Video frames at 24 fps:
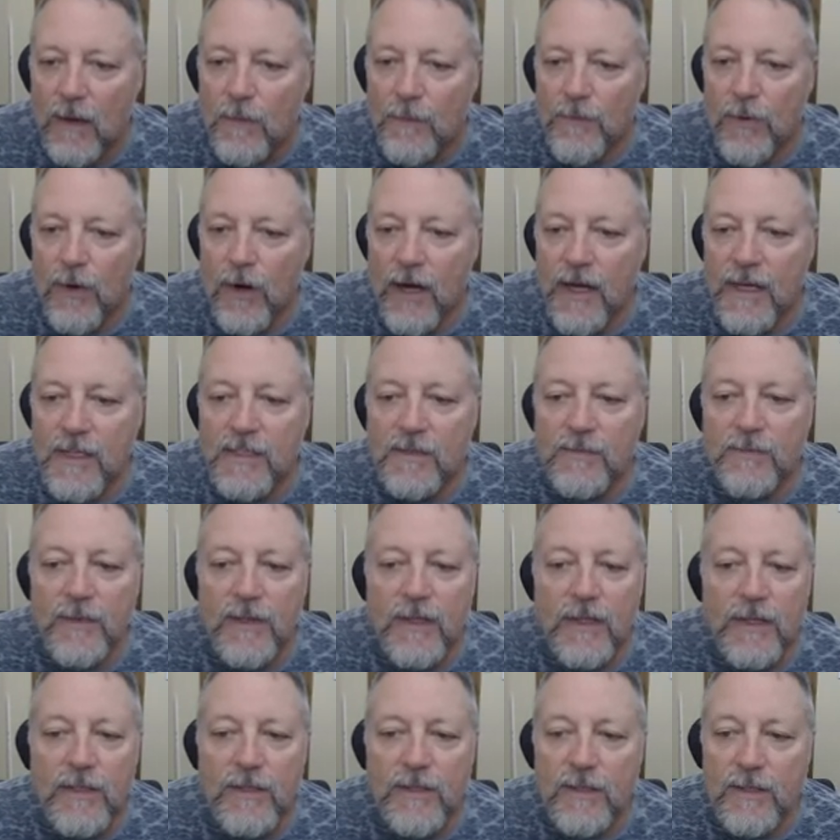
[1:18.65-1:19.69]
Praise
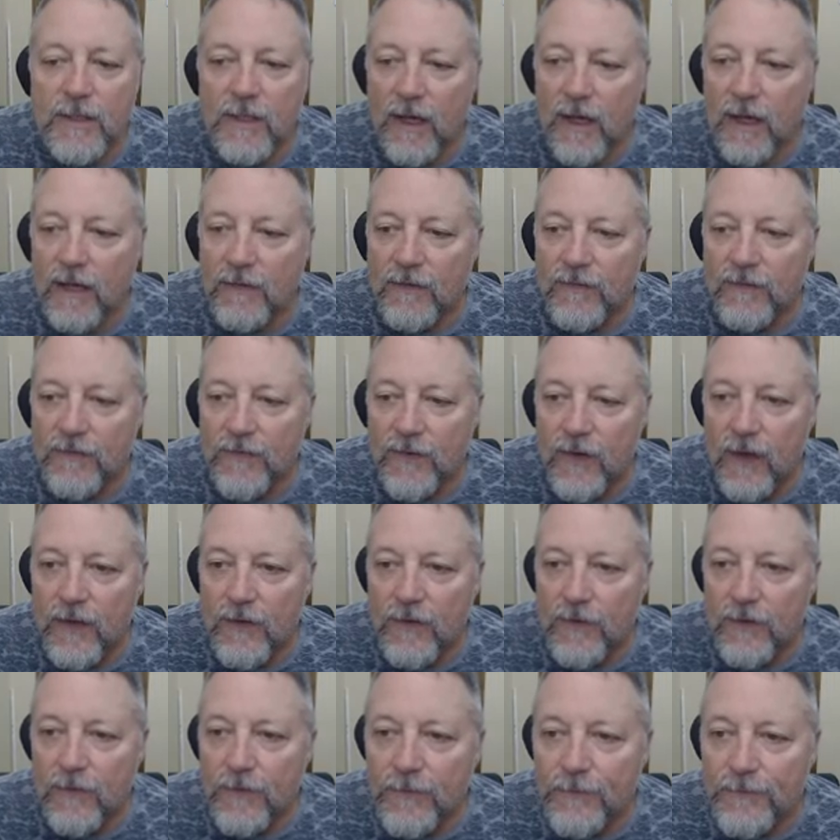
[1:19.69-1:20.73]
be to the God of
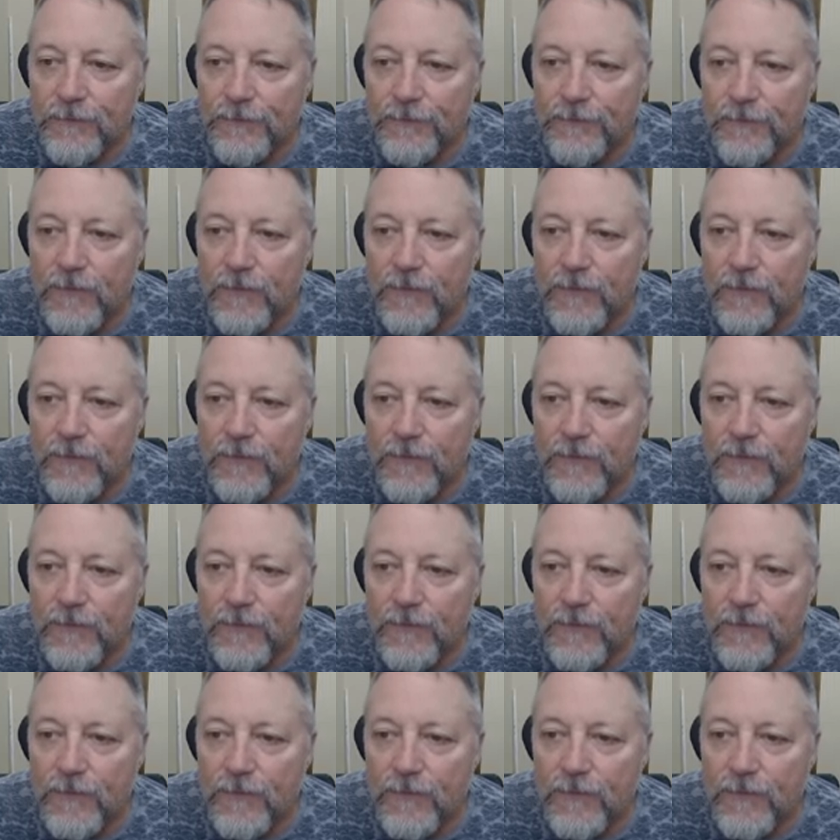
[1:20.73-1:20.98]
Father,